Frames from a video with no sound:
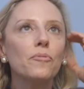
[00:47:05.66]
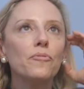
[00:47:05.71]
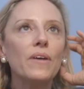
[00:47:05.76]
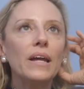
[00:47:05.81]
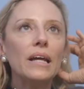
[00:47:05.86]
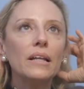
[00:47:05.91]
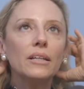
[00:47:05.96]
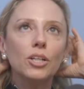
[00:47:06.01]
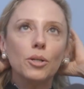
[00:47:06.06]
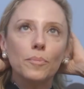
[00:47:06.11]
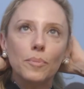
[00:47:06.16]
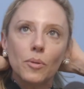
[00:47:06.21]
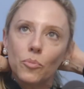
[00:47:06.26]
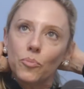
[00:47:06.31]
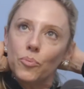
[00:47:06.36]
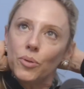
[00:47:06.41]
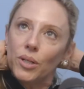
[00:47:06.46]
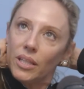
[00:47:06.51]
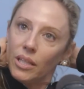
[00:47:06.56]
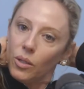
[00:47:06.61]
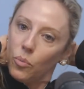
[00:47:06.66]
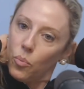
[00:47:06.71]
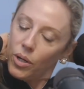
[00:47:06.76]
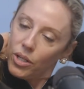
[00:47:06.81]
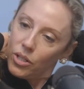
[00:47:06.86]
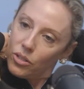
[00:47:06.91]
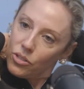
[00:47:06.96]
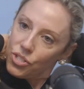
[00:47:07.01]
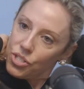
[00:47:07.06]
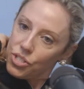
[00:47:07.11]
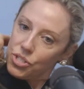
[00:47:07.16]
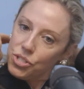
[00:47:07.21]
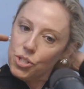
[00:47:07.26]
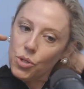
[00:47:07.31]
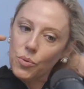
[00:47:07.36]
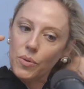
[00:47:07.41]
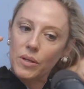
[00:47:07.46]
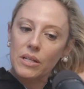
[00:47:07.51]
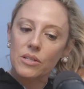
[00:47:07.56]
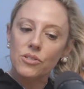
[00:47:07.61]
failure, but really what you're just
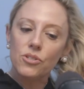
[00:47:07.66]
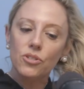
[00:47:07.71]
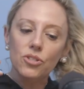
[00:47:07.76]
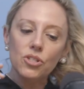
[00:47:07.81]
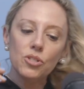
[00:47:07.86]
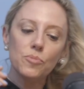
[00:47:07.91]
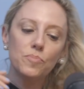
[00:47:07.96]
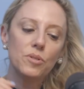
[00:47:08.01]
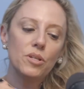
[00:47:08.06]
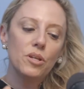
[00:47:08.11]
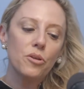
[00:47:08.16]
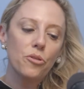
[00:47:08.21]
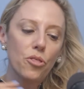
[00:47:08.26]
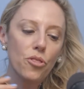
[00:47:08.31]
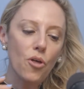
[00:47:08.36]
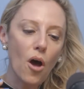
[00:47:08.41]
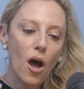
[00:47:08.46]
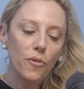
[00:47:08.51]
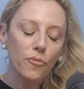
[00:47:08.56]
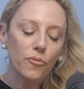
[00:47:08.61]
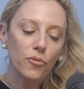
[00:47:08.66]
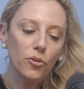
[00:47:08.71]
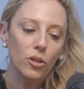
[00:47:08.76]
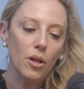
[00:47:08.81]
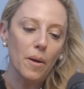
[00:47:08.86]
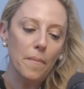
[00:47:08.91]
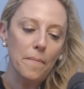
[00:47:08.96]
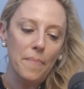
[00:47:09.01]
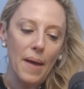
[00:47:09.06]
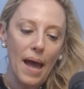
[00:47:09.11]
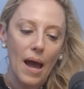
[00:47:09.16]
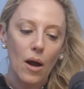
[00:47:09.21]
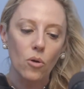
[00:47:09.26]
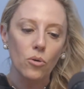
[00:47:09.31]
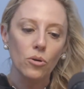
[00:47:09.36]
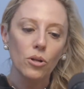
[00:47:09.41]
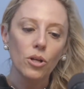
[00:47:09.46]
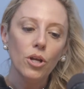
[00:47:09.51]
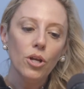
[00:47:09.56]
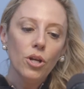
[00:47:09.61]
doing is you're just being thoughtful
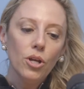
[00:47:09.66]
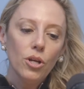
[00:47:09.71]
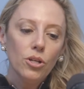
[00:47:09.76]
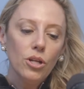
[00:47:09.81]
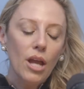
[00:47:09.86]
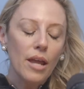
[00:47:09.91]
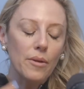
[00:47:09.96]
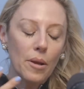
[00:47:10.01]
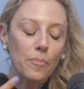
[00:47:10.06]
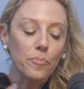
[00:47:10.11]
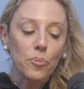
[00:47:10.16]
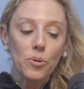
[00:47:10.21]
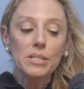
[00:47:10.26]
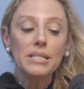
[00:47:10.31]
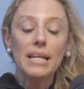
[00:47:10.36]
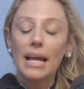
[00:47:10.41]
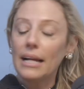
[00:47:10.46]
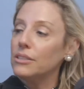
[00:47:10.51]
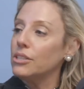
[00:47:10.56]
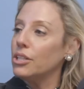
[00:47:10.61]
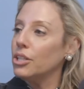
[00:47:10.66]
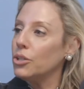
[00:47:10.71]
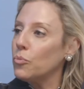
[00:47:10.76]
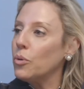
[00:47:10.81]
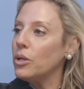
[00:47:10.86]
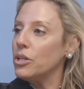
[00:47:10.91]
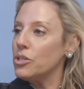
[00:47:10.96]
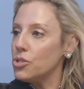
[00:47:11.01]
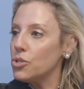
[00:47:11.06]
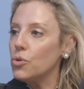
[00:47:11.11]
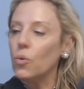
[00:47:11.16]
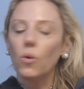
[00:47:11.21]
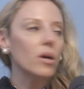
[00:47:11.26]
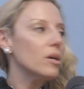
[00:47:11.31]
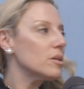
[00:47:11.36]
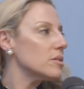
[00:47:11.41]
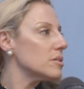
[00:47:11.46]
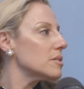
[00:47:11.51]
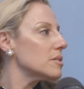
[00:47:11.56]
about and protecting what is yours.